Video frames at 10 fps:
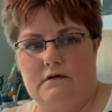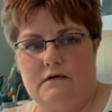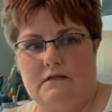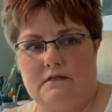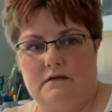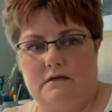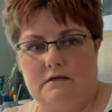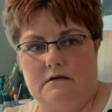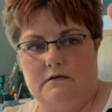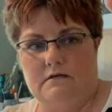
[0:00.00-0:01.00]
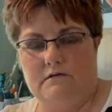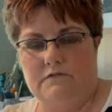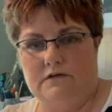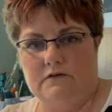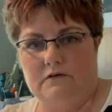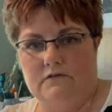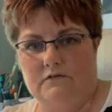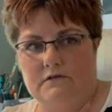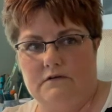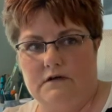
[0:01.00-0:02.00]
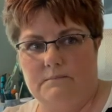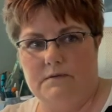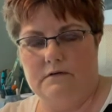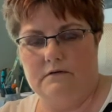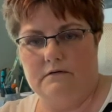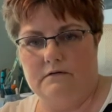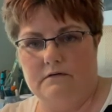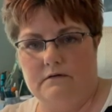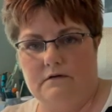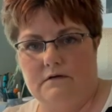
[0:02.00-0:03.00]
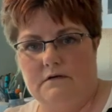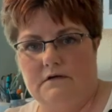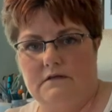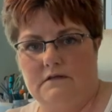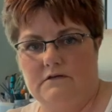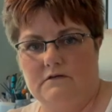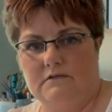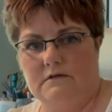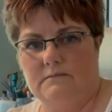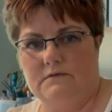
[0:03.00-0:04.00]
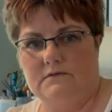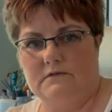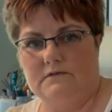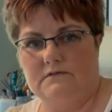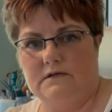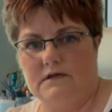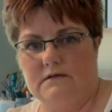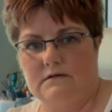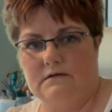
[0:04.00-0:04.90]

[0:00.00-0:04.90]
and then your finger goes on top here, and then your thumb is on the side.